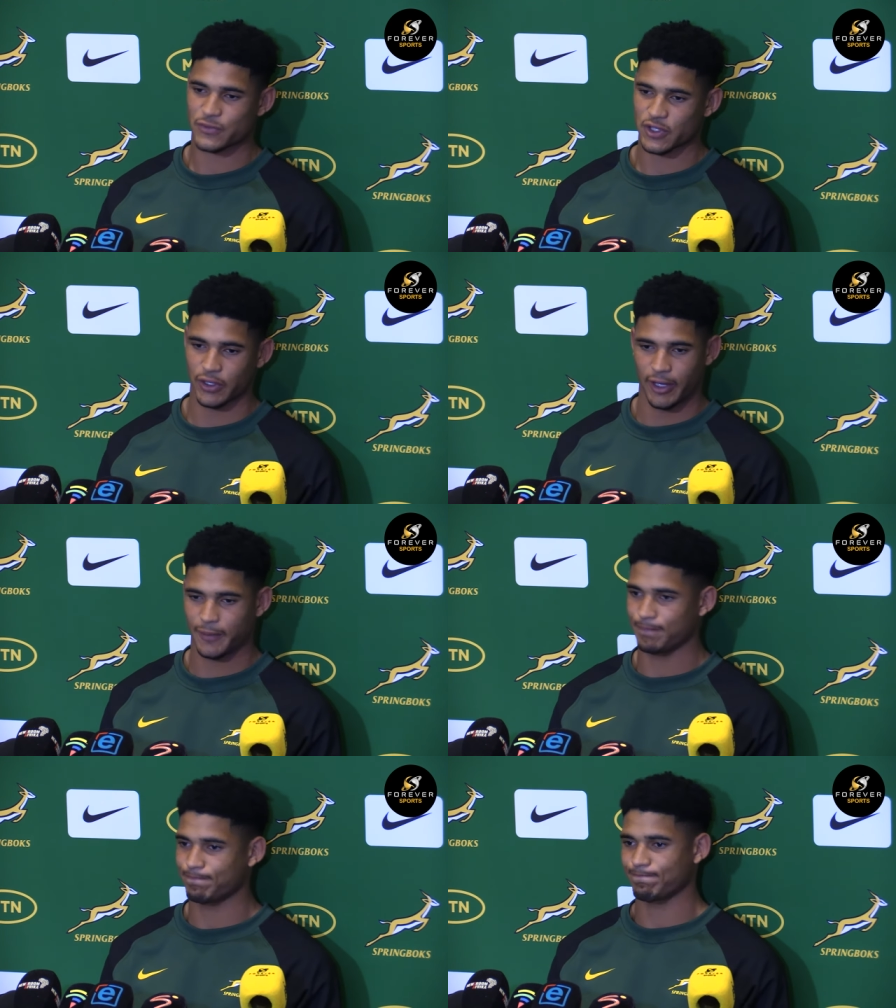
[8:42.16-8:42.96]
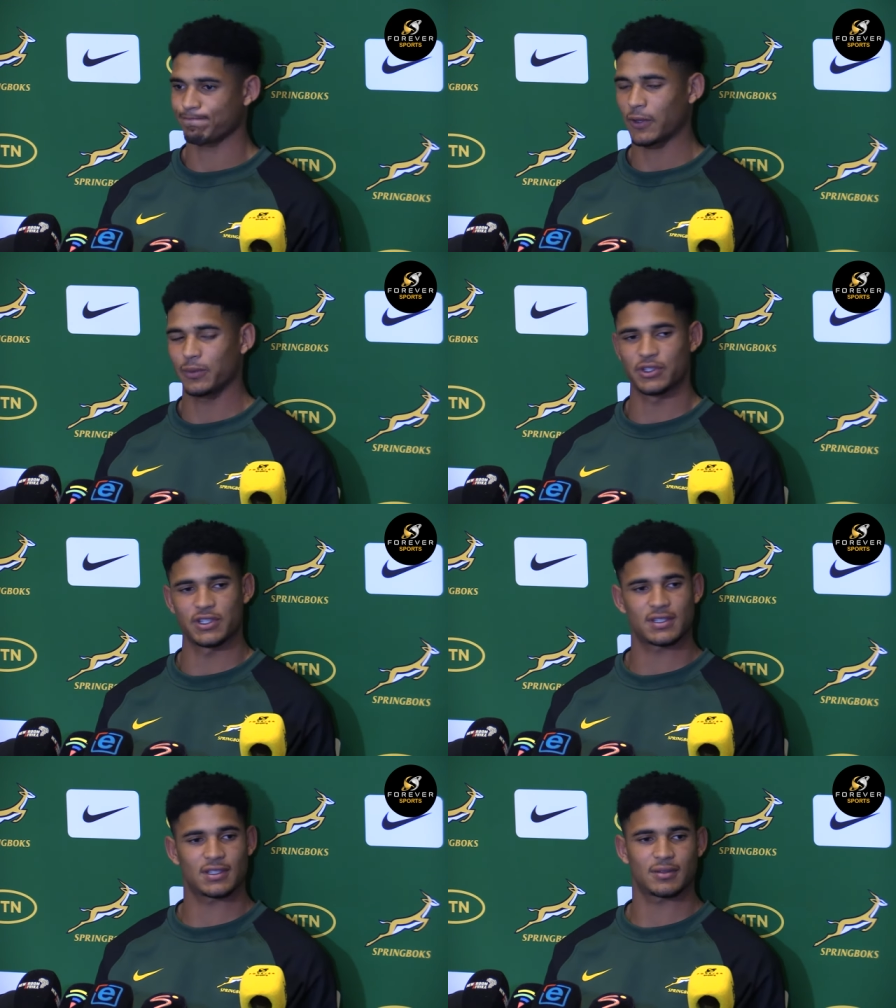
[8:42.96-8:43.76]
So yeah,
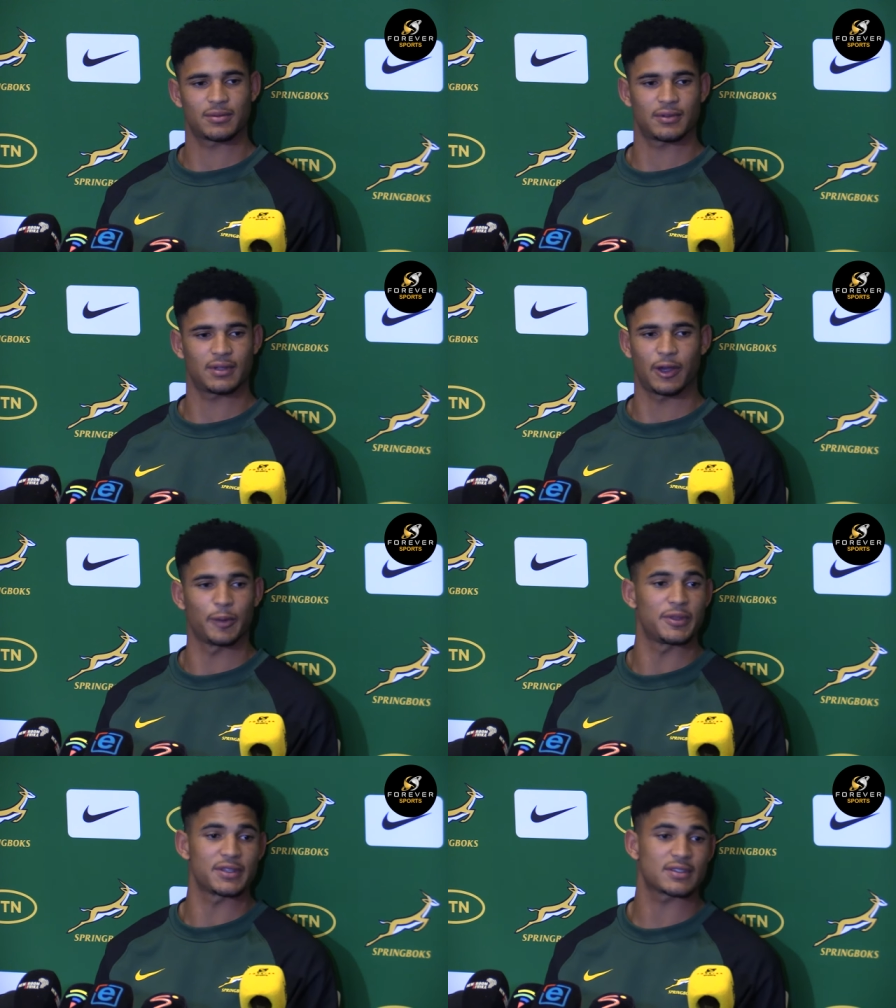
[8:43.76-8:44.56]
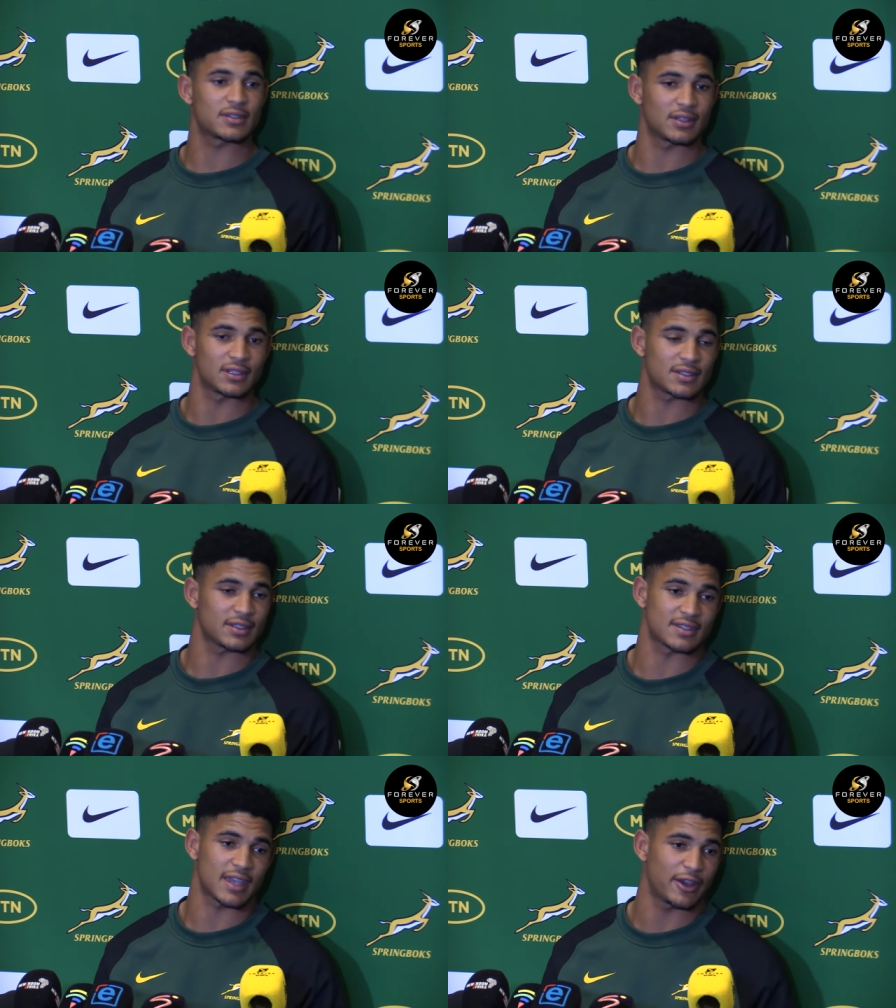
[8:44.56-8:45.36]
I hope
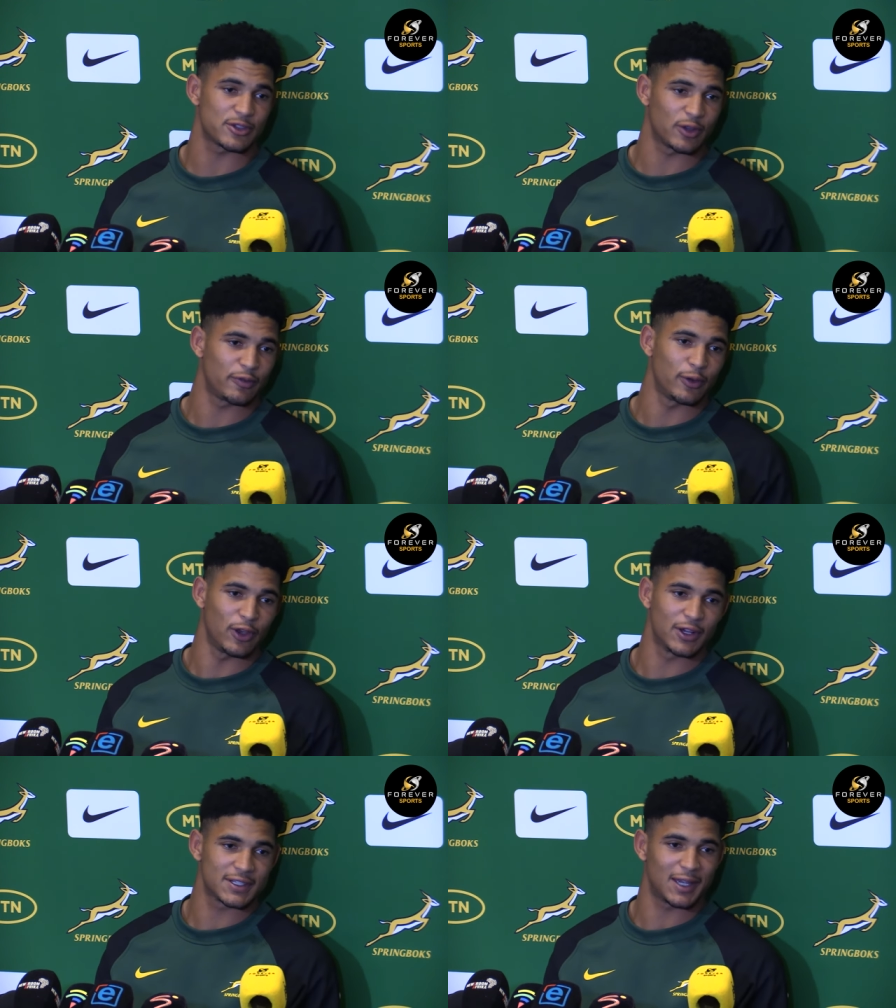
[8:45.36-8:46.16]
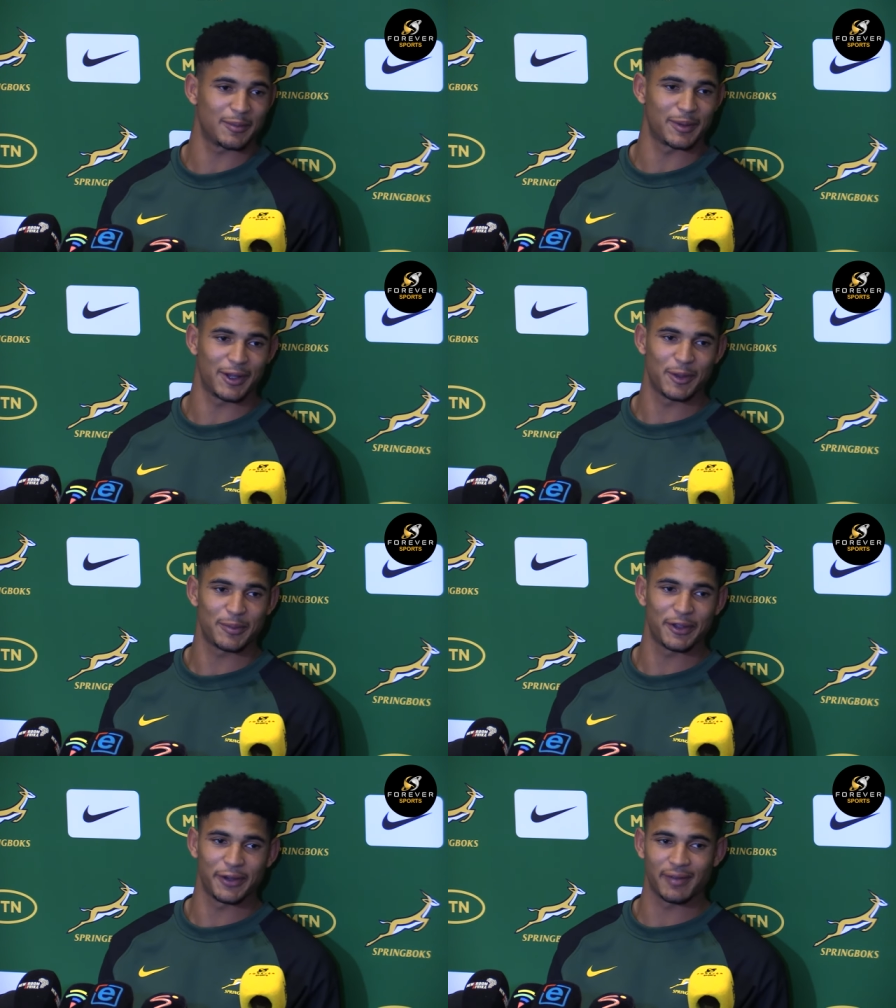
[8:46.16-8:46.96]
this carries on for a long time, but I hope
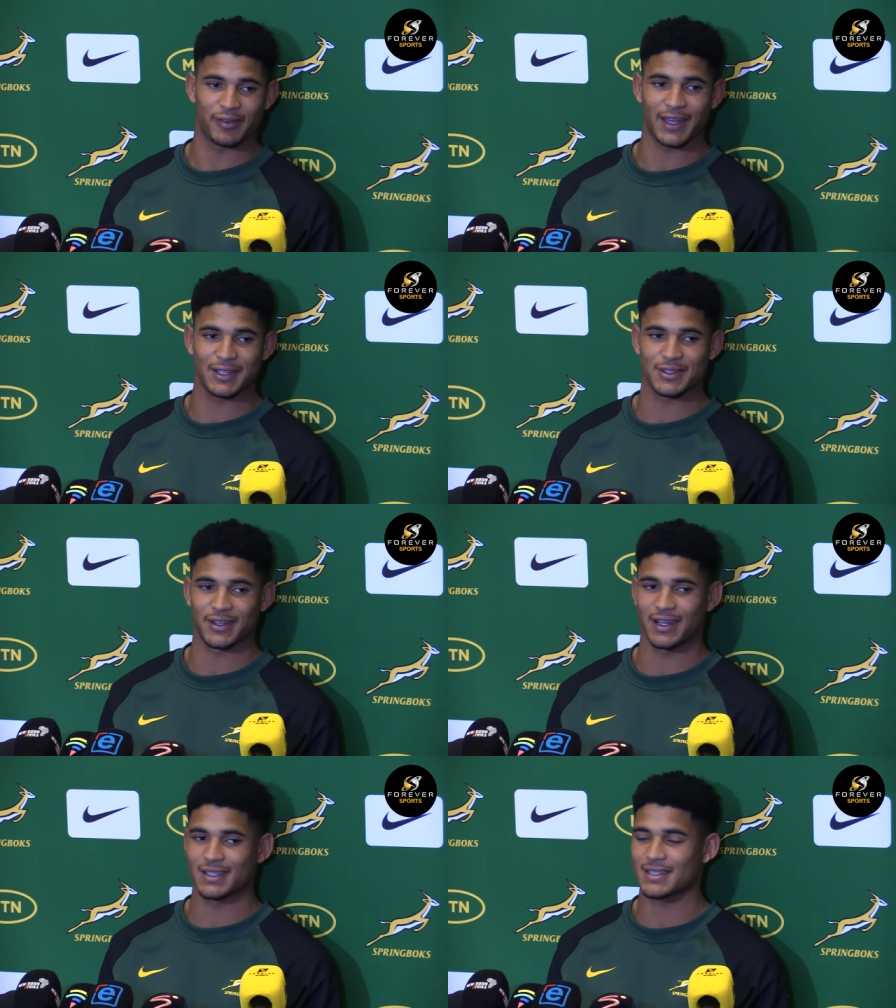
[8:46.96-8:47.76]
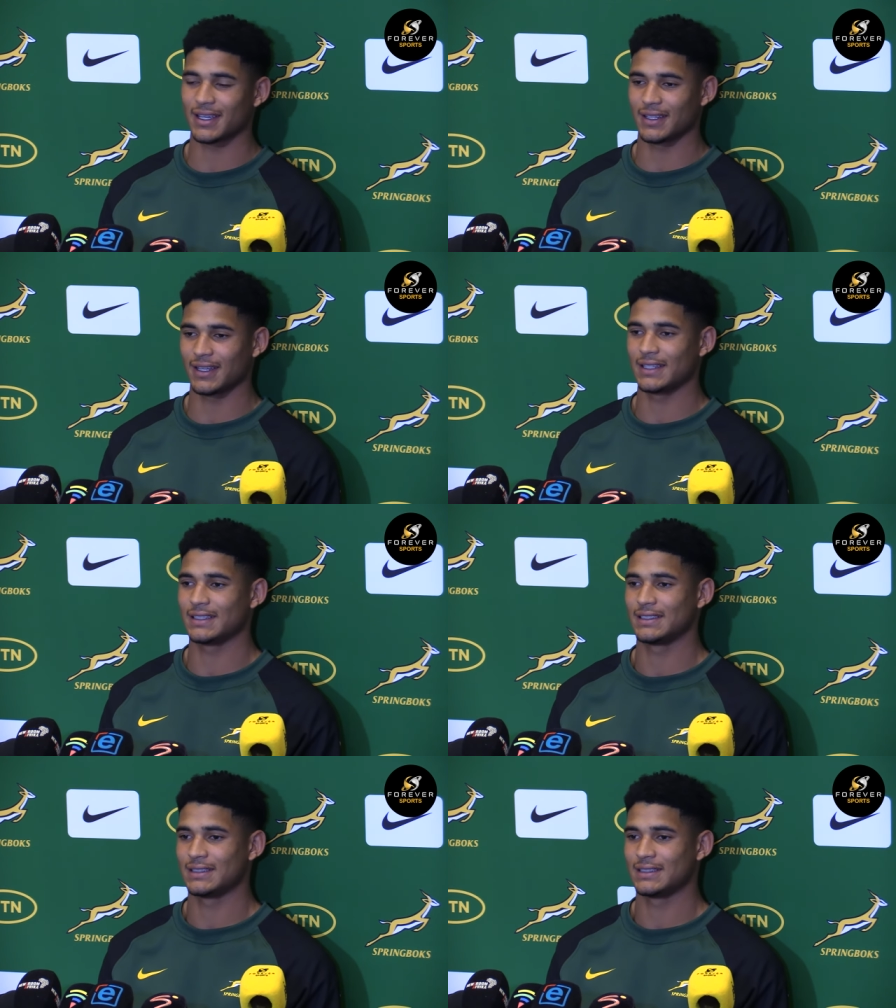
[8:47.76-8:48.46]
the green flag's on the right side there.